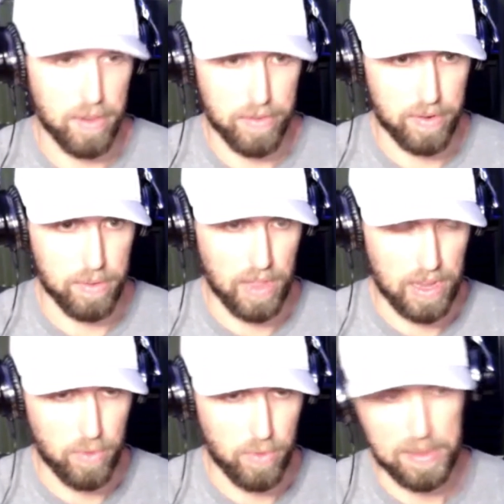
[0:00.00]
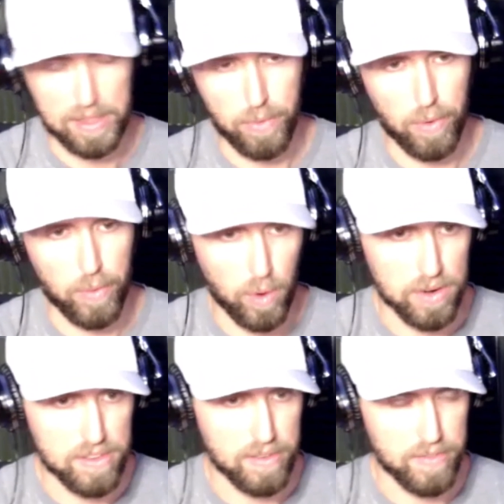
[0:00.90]
from like reaping the
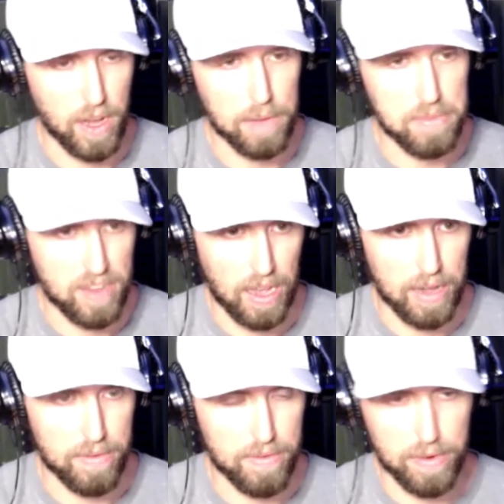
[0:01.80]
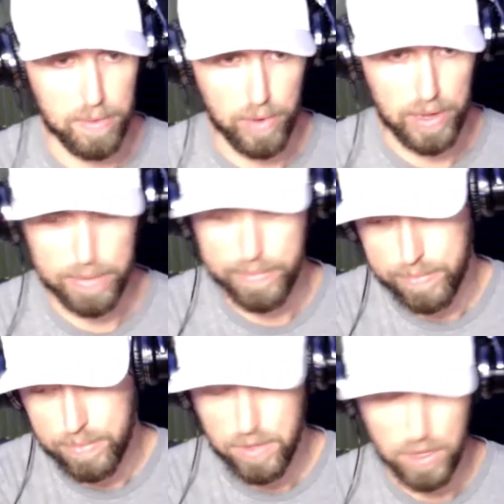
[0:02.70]
rewards of the upside from when
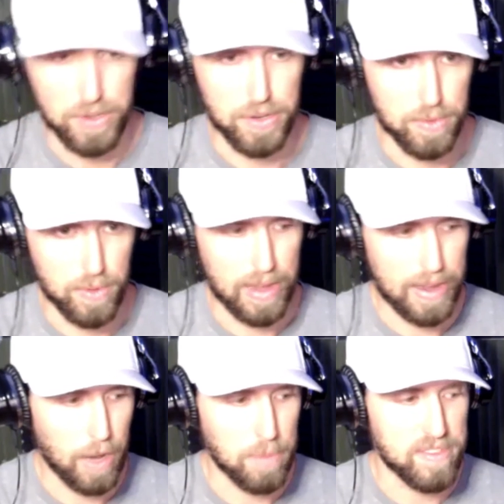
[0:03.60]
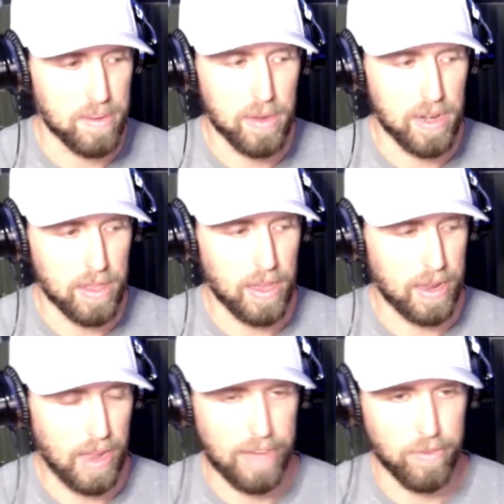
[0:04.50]
you do like help somebody like
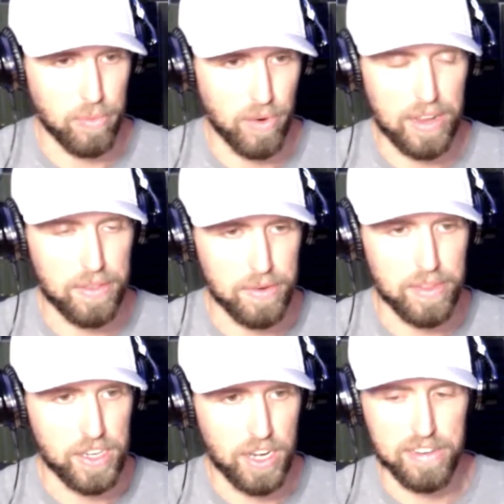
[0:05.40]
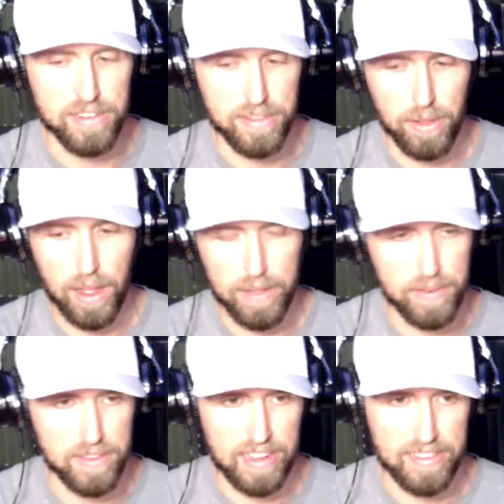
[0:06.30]
have a breakthrough that changes their life,
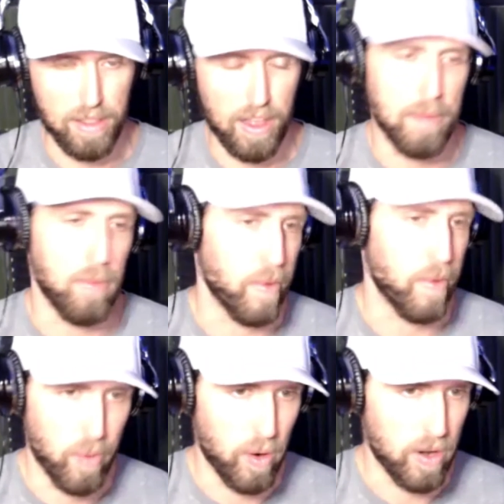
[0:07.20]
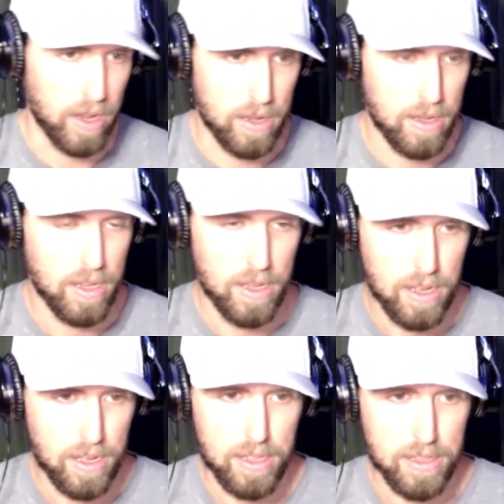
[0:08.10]
because that's a lot more rewarding
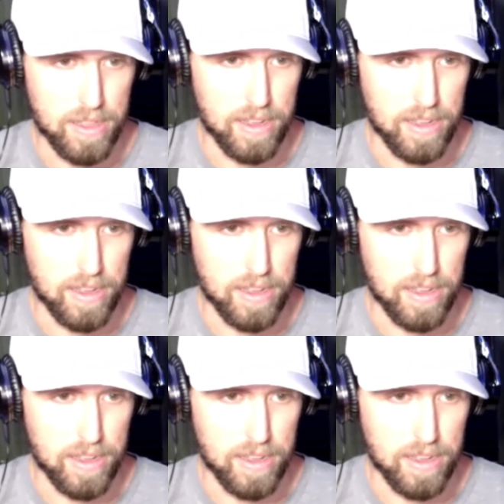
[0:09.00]
than